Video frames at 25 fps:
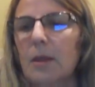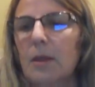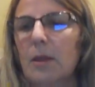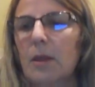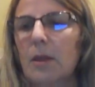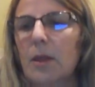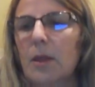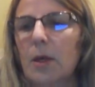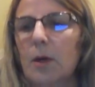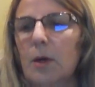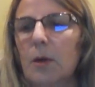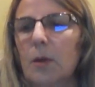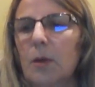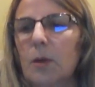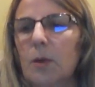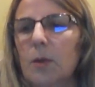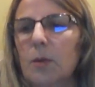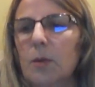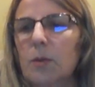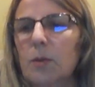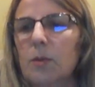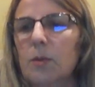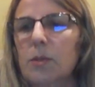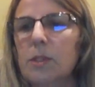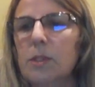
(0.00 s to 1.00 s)

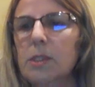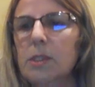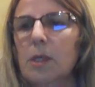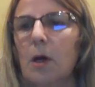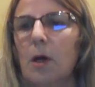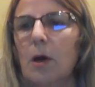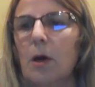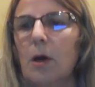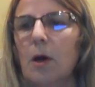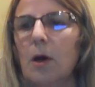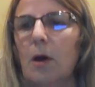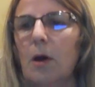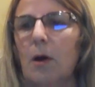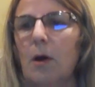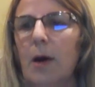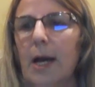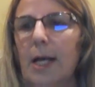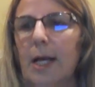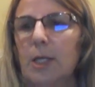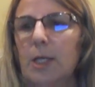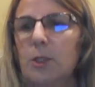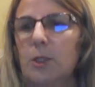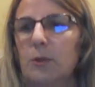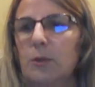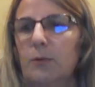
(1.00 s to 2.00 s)
Those are all
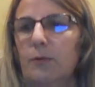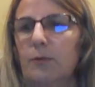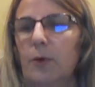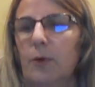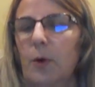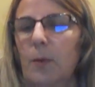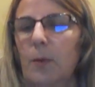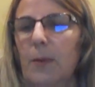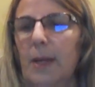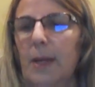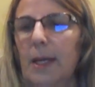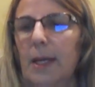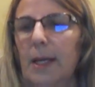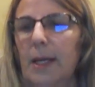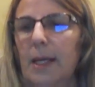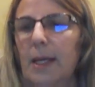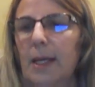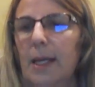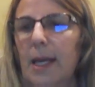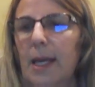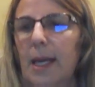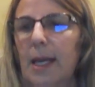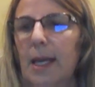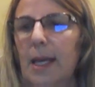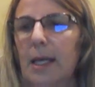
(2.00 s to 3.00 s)

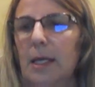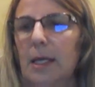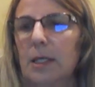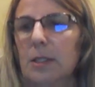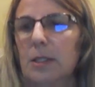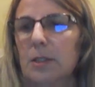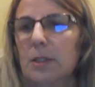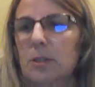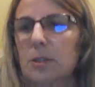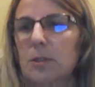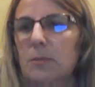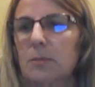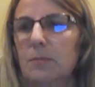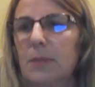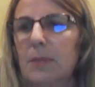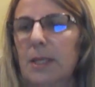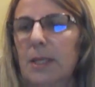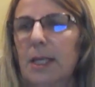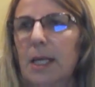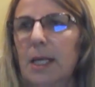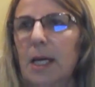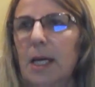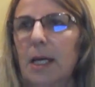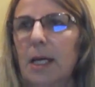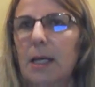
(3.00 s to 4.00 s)
hydrophobic. And
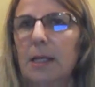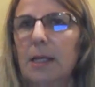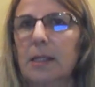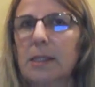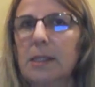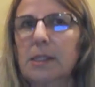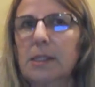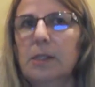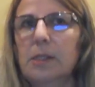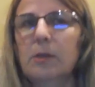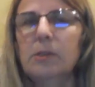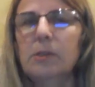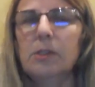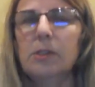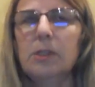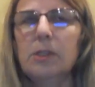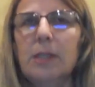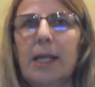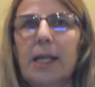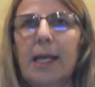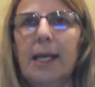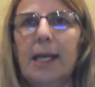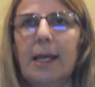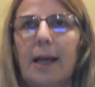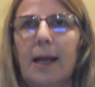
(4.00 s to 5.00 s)
because those are
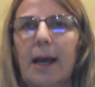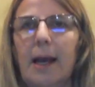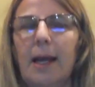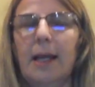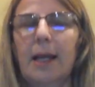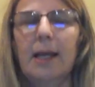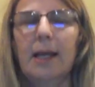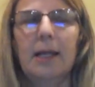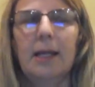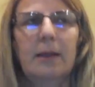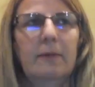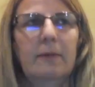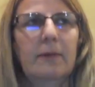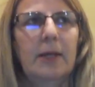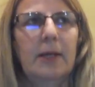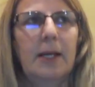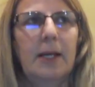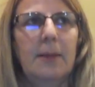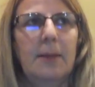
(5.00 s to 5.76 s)
like, I kind of